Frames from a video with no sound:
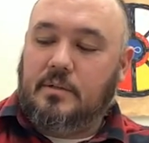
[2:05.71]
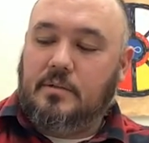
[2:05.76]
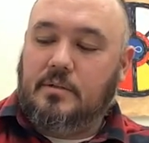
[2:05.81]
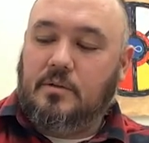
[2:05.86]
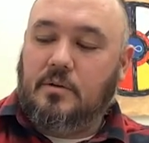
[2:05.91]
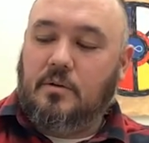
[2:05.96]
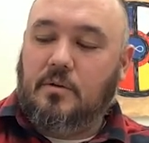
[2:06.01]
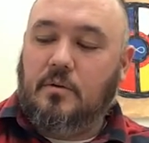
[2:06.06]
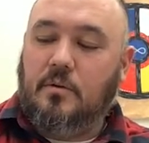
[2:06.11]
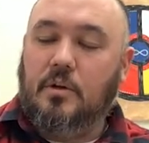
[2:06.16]

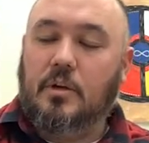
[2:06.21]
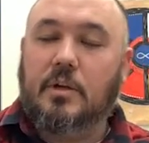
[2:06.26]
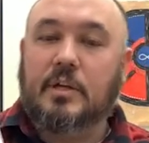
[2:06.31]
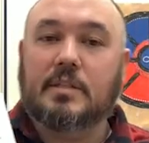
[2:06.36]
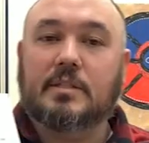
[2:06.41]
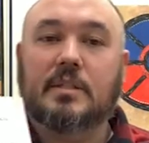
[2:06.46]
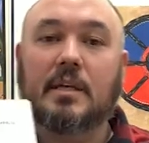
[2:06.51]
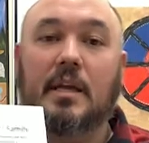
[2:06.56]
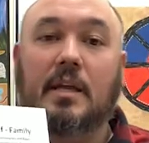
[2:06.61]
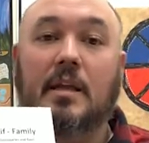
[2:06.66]
So you
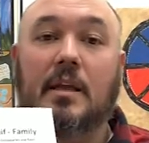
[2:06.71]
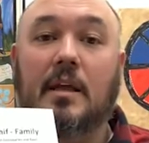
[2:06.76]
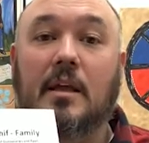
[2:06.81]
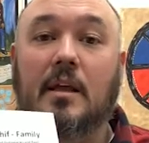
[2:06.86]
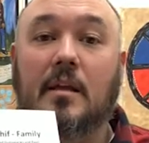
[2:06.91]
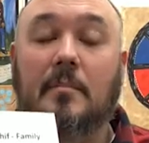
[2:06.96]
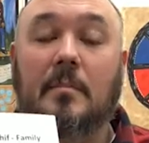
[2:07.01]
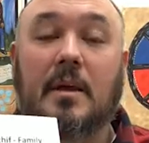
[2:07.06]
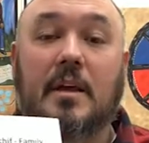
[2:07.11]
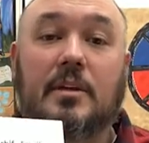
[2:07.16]
could say
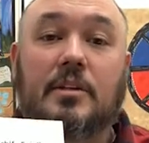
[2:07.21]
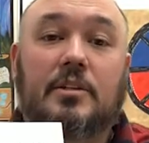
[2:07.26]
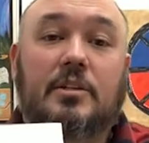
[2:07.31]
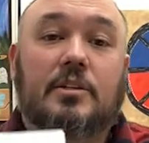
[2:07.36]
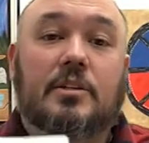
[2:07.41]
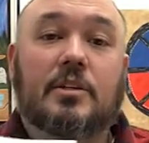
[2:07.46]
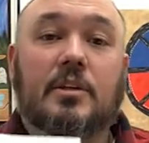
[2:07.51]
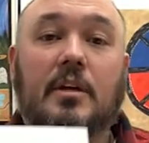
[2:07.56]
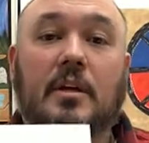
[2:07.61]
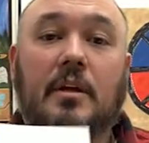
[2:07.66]

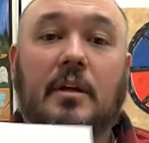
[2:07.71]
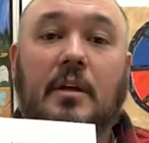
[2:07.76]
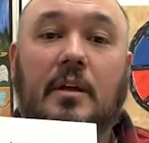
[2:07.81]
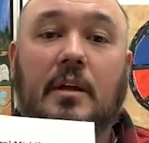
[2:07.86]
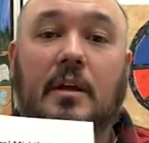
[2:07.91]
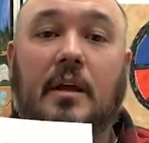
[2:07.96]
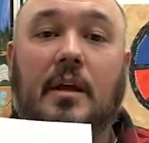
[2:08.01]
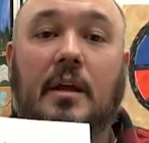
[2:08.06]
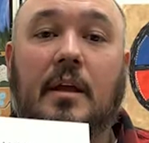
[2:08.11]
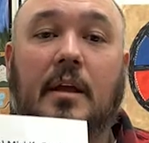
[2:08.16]
Nemish,
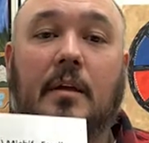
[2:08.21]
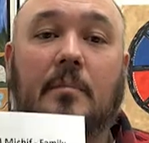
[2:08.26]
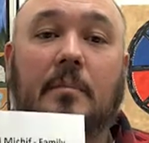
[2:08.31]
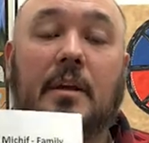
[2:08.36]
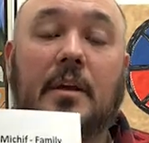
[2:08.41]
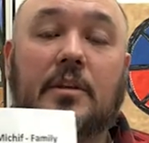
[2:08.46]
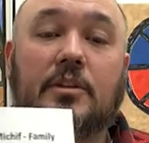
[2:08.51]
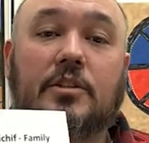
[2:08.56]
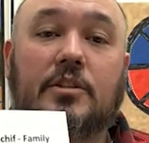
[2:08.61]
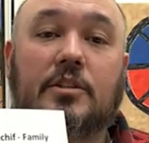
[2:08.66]

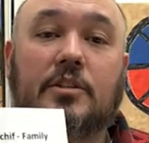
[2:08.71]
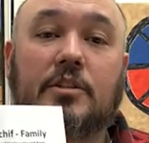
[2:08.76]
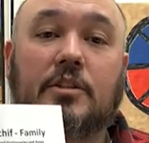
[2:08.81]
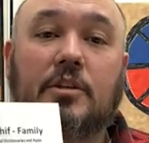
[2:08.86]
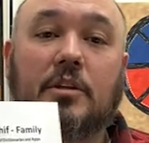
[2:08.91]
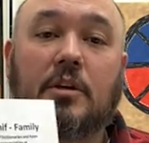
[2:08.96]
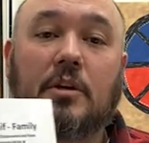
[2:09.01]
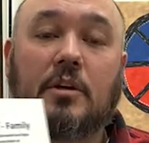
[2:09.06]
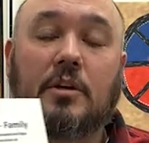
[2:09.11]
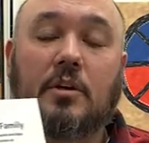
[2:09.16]
Nemish,
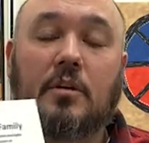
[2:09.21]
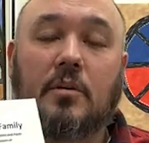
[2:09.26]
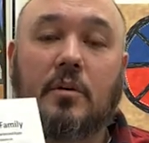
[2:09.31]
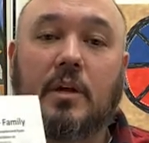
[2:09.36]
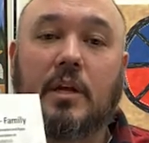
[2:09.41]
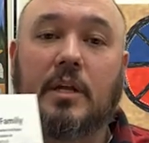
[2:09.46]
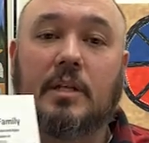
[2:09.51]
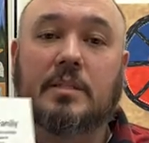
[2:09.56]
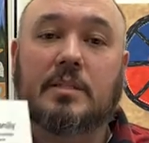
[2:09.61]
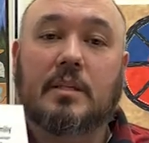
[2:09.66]
or
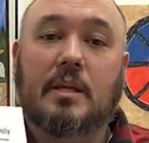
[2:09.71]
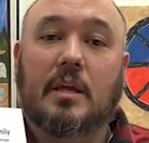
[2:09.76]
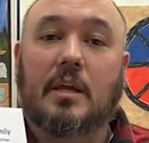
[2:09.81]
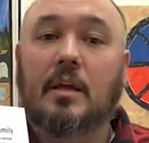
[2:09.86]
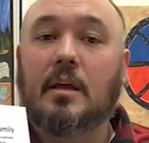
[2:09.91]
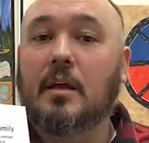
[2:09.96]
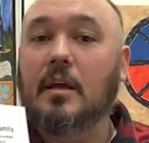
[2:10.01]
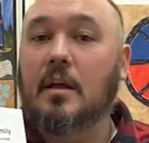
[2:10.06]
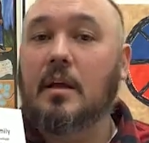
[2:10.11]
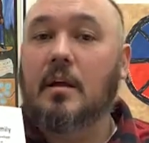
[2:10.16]
you could
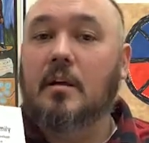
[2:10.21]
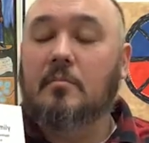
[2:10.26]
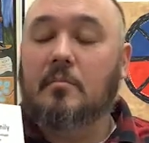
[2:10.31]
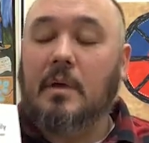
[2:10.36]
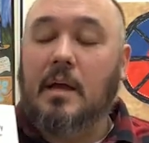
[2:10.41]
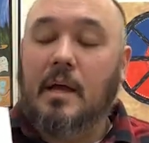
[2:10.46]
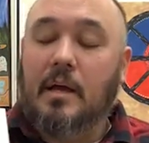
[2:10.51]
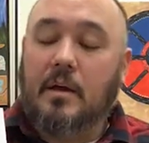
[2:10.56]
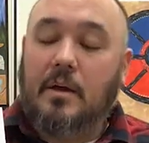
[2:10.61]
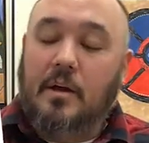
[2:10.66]
say
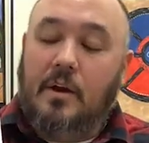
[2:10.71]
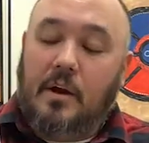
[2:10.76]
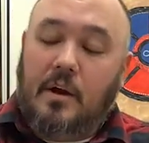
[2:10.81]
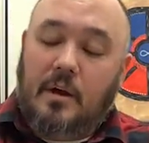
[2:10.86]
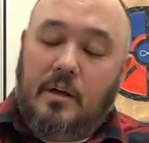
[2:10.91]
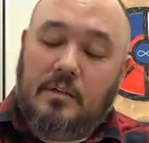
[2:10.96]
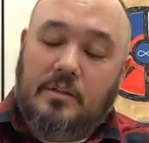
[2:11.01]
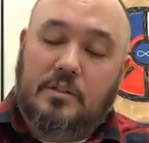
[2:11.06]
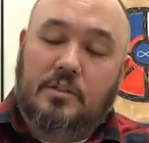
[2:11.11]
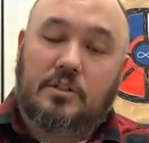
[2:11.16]
ma
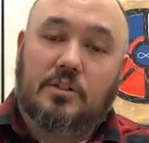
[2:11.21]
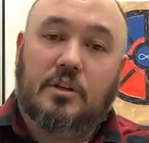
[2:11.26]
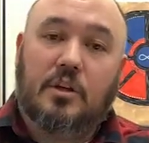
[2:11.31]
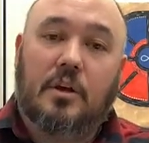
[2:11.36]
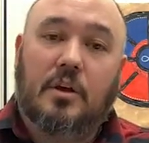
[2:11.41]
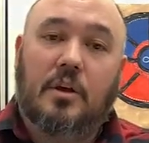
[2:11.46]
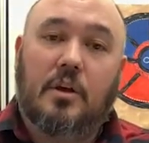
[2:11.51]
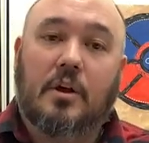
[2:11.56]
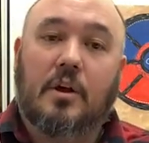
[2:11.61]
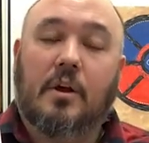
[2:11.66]
grand
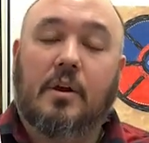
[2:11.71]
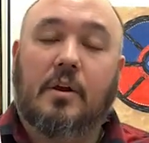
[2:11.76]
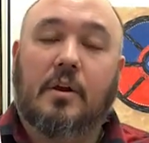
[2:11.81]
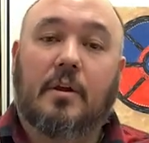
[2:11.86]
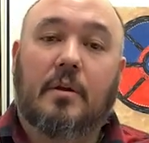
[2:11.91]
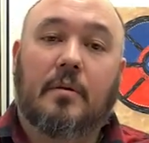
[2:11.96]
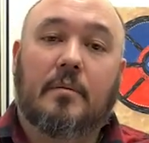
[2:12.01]
sœur,